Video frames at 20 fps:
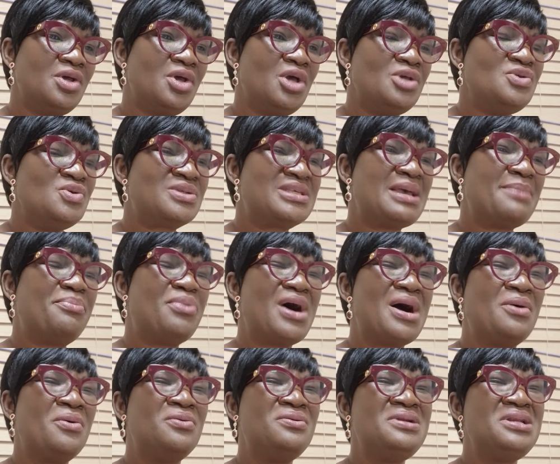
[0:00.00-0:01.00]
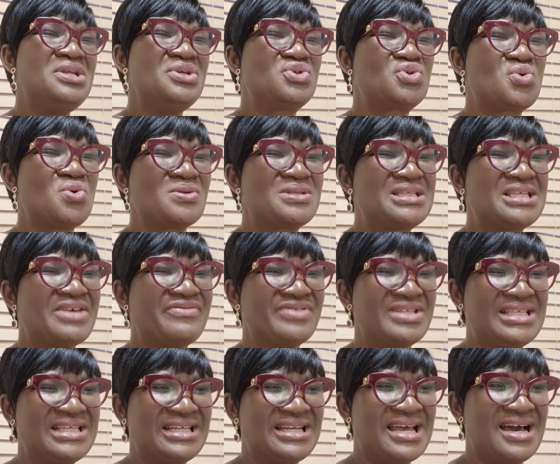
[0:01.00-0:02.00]
You said, but I only scored
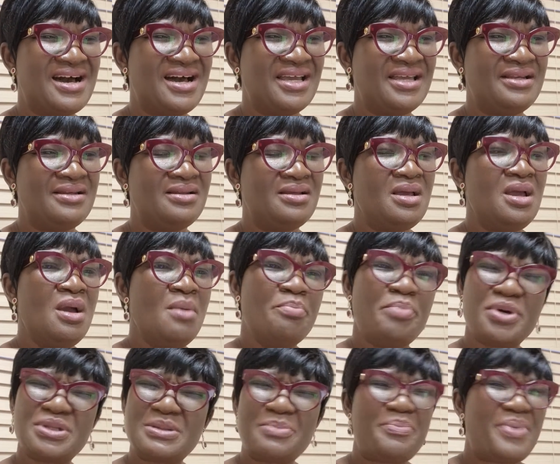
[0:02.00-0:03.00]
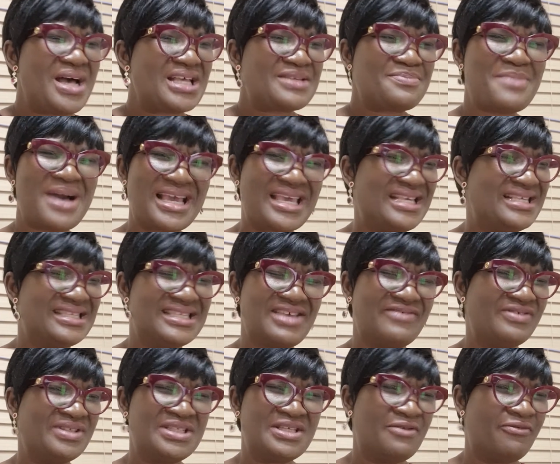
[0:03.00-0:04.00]
79. But the pass mark is
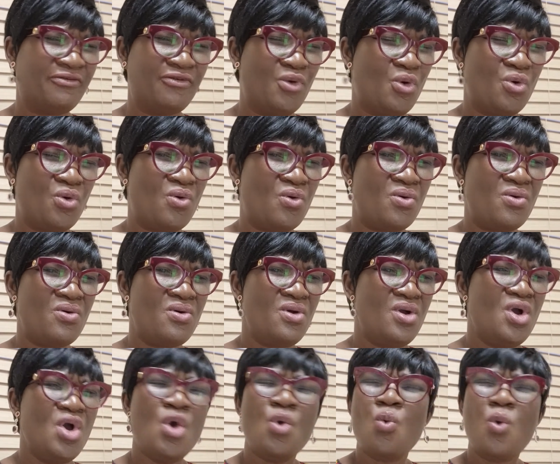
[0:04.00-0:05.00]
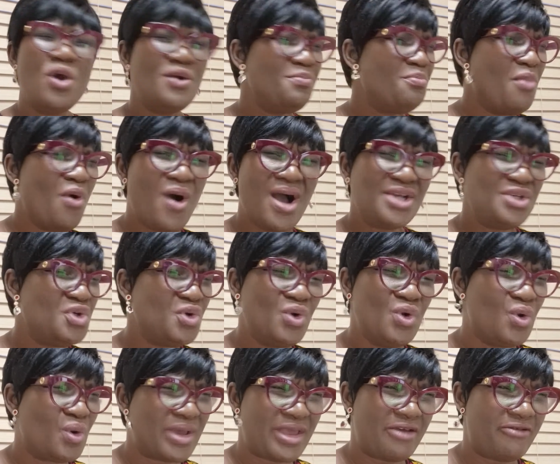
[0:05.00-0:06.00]
74. What more are you
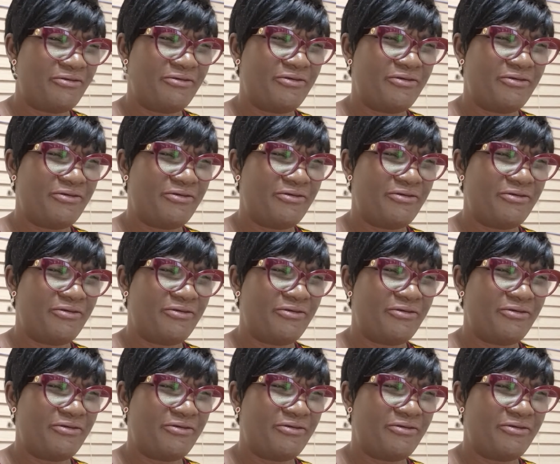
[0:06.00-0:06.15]
looking